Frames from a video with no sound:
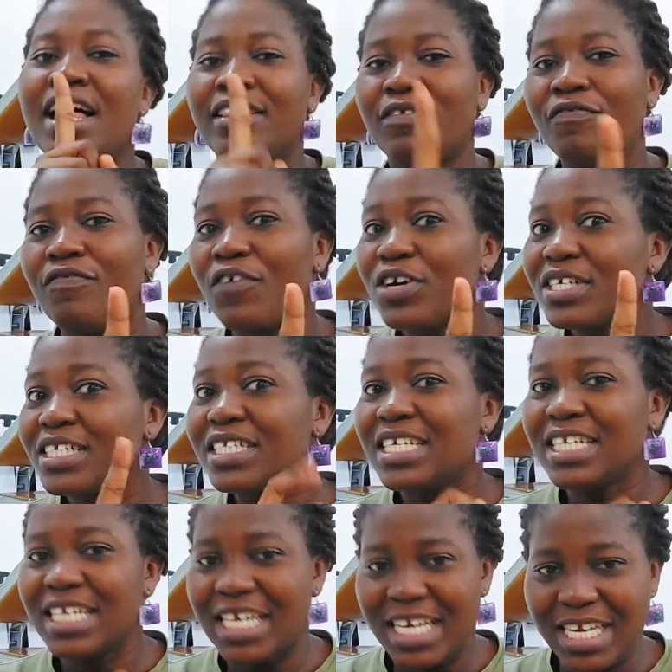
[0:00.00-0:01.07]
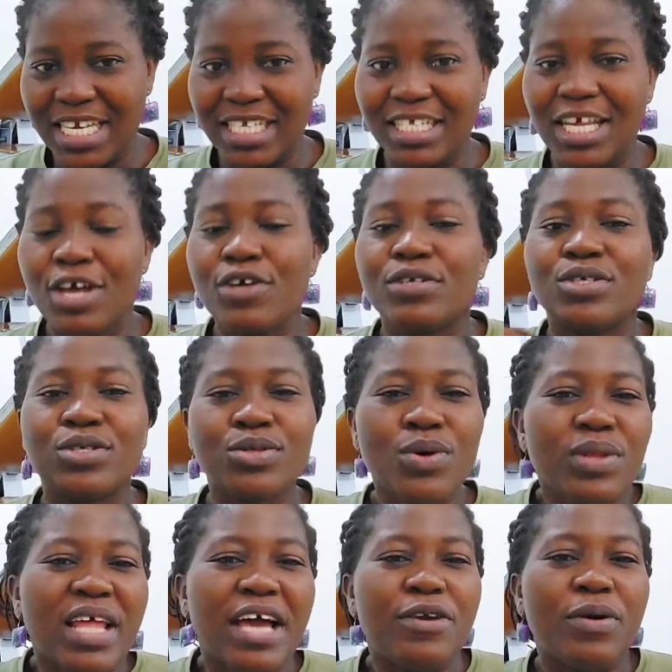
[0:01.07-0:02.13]
The first thing is so
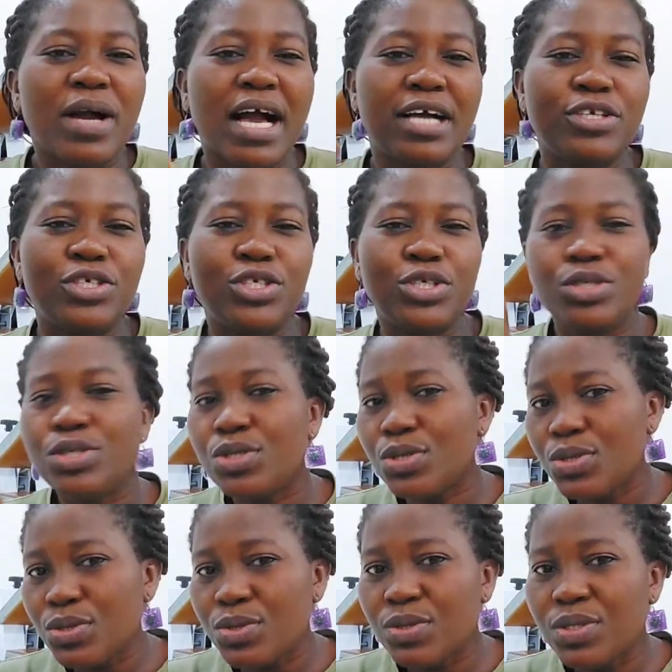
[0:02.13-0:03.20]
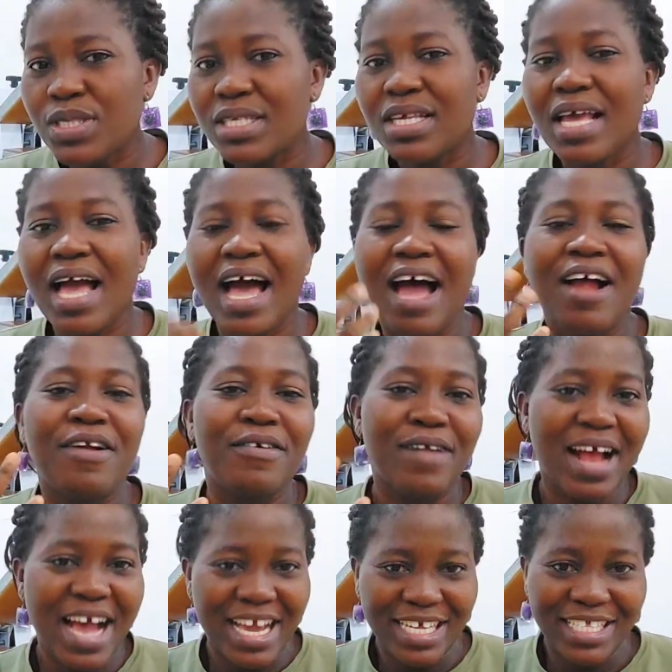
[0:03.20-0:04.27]
that you can choose a
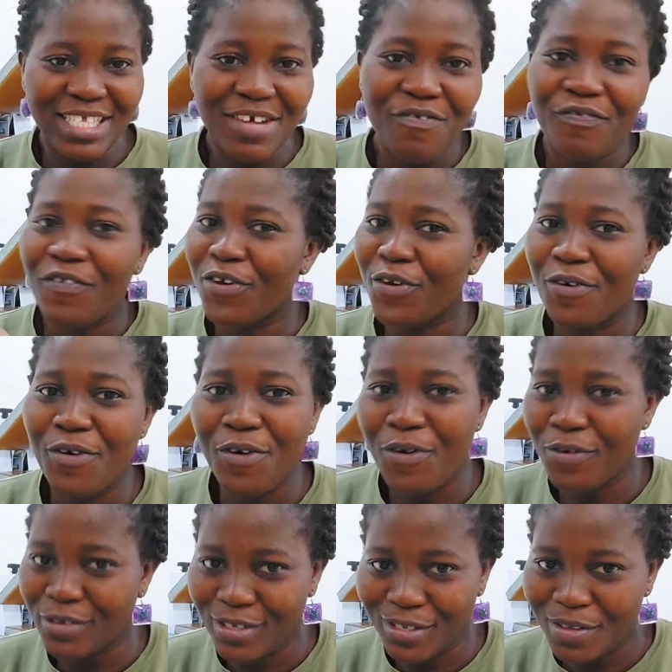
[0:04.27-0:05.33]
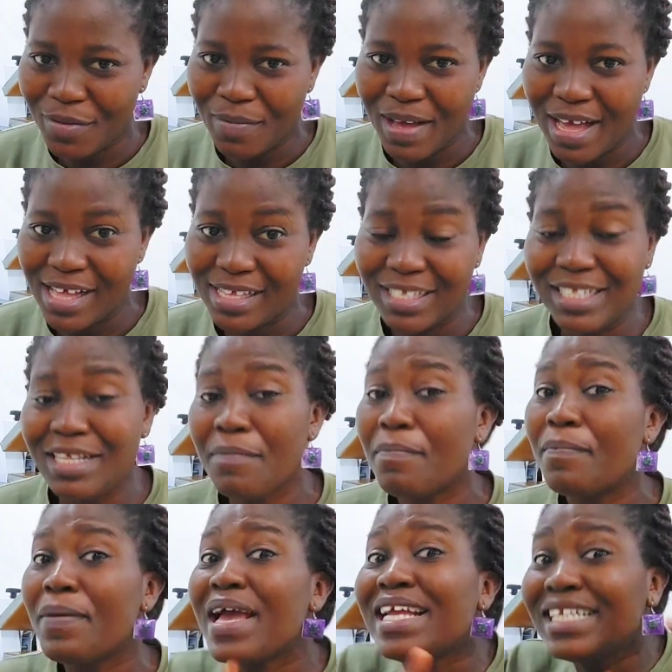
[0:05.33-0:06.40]
right for your customers
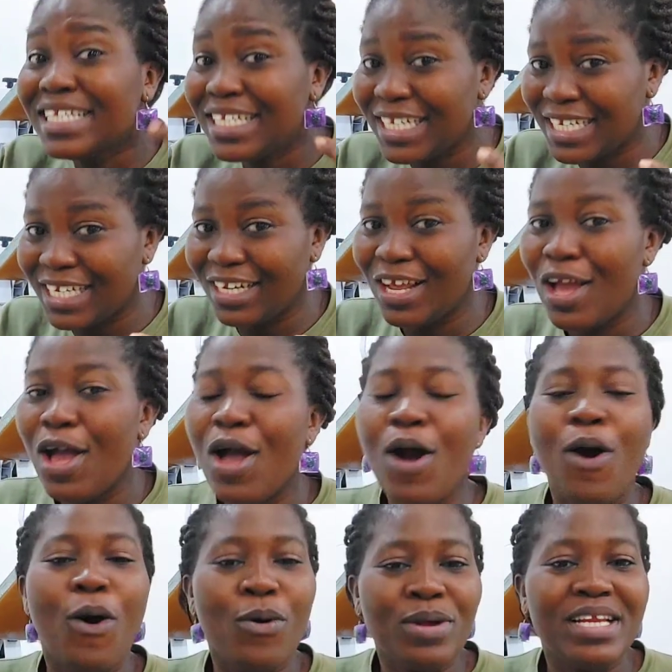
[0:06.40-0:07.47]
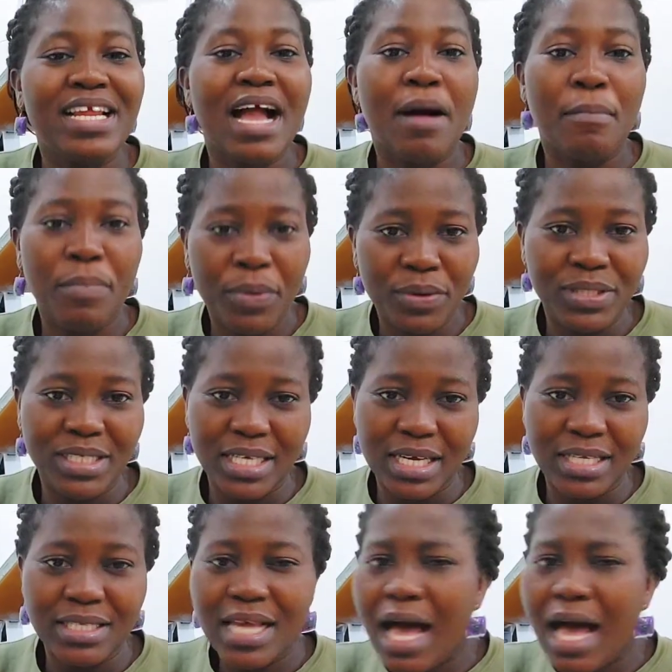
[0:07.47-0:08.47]
depending on their budget,